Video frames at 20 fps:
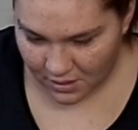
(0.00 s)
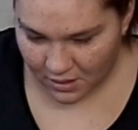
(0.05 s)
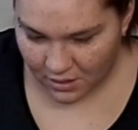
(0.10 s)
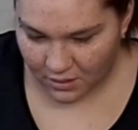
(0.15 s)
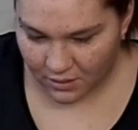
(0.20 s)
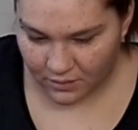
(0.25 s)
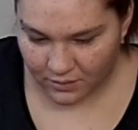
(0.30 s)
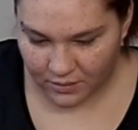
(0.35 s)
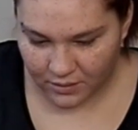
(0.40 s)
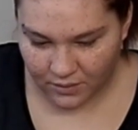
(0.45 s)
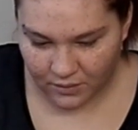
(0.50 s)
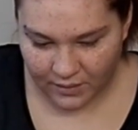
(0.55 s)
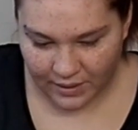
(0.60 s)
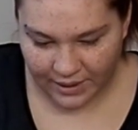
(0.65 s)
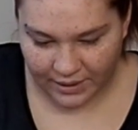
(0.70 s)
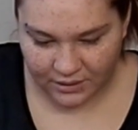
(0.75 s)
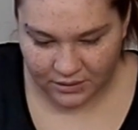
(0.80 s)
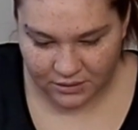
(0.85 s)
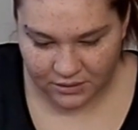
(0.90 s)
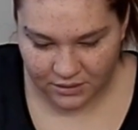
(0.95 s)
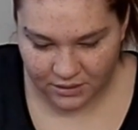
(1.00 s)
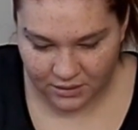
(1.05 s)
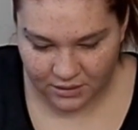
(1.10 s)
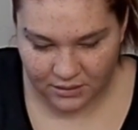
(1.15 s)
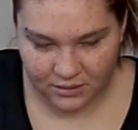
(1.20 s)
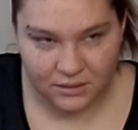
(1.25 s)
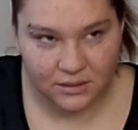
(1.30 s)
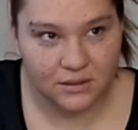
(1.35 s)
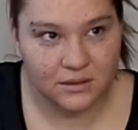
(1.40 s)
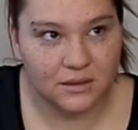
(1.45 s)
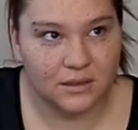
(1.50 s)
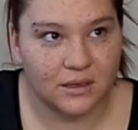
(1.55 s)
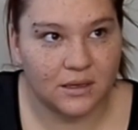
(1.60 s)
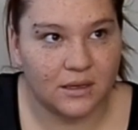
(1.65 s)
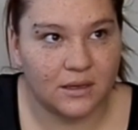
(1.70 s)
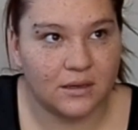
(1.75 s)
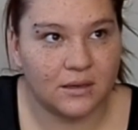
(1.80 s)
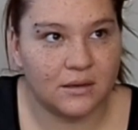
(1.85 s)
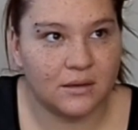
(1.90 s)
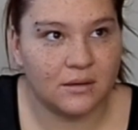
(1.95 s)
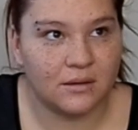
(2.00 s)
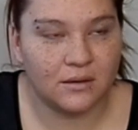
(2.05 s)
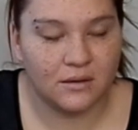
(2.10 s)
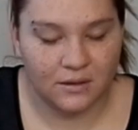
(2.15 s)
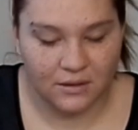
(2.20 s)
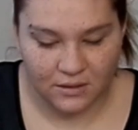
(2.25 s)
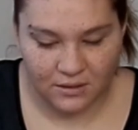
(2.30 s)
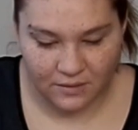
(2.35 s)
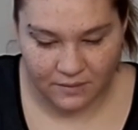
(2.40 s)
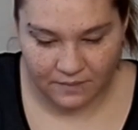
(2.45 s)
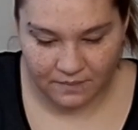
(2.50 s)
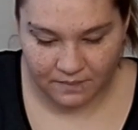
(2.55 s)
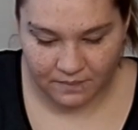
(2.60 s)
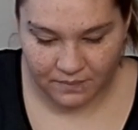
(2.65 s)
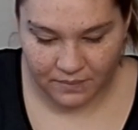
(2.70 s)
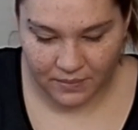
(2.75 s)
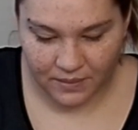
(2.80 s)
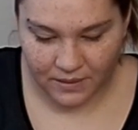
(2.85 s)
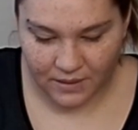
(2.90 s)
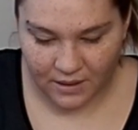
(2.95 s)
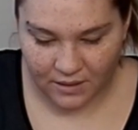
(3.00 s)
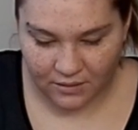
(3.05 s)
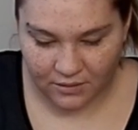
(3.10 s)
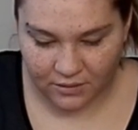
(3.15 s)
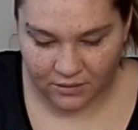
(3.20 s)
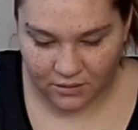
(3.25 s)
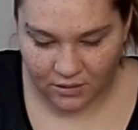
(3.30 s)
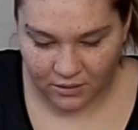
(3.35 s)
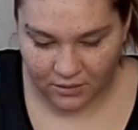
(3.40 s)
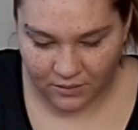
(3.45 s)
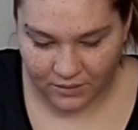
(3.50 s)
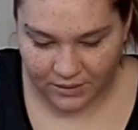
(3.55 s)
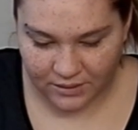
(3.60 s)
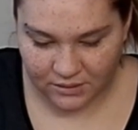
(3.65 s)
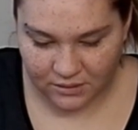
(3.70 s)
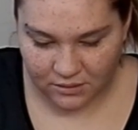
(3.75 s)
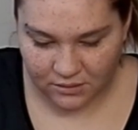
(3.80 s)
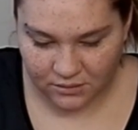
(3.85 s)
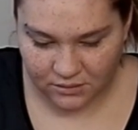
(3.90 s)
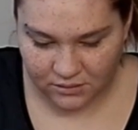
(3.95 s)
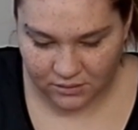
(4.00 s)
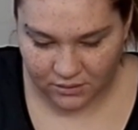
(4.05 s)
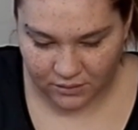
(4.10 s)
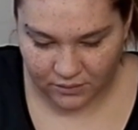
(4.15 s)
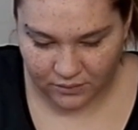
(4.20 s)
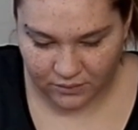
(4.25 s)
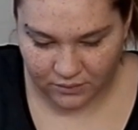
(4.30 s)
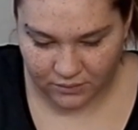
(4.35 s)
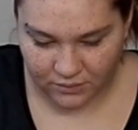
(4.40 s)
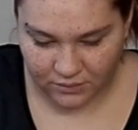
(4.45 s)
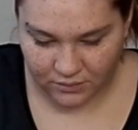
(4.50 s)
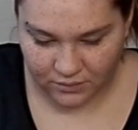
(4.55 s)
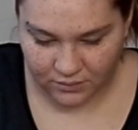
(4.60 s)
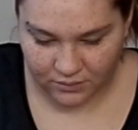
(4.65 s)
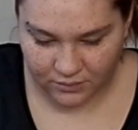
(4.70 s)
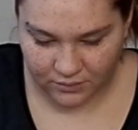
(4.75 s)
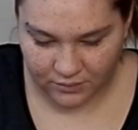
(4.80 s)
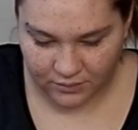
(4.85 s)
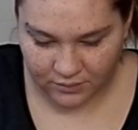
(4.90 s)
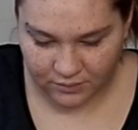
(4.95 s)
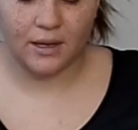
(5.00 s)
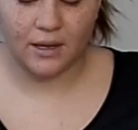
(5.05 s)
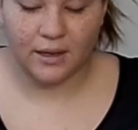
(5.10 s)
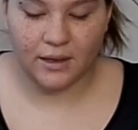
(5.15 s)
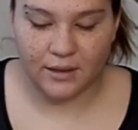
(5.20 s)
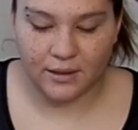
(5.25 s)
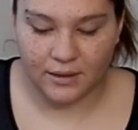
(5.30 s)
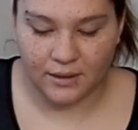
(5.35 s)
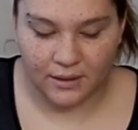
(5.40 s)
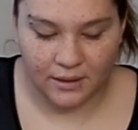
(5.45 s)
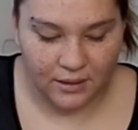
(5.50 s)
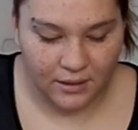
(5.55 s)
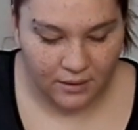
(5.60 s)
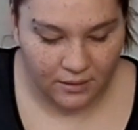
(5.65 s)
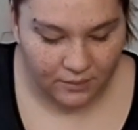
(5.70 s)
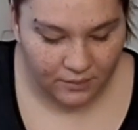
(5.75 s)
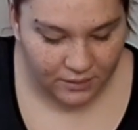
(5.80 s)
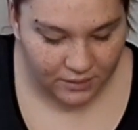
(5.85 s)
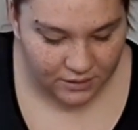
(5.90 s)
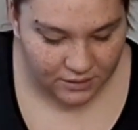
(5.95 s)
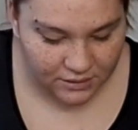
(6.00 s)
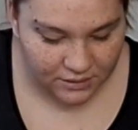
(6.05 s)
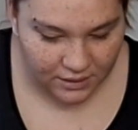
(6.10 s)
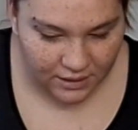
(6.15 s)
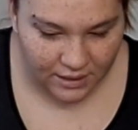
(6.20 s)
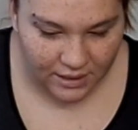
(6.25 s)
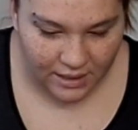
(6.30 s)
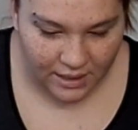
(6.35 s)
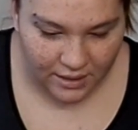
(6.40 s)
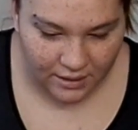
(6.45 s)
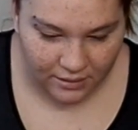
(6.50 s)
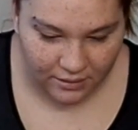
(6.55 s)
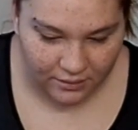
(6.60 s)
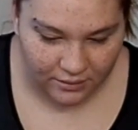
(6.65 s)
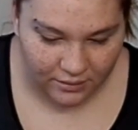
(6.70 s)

Oh no, actually this is the counterclockwise also. And then we're just gonna add our